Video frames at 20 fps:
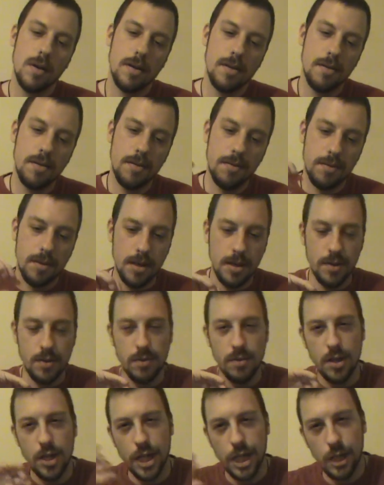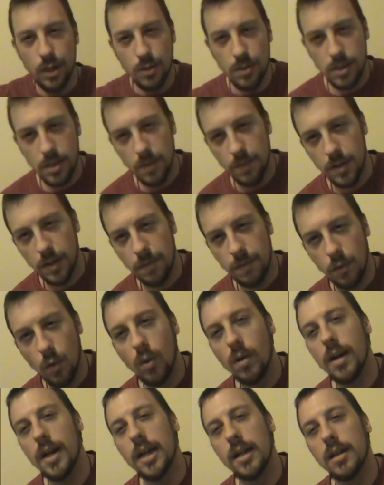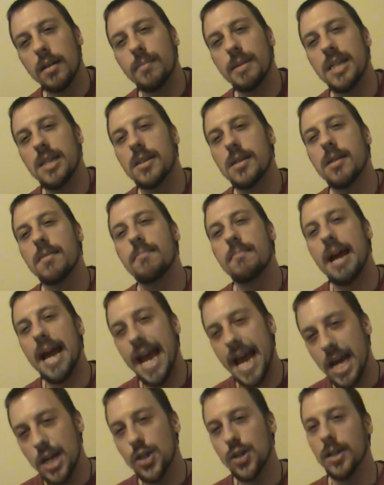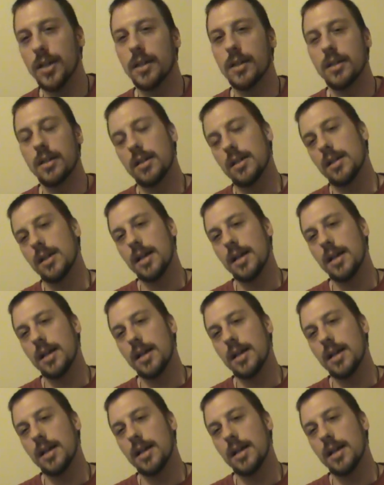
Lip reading: the use of the four elements in magic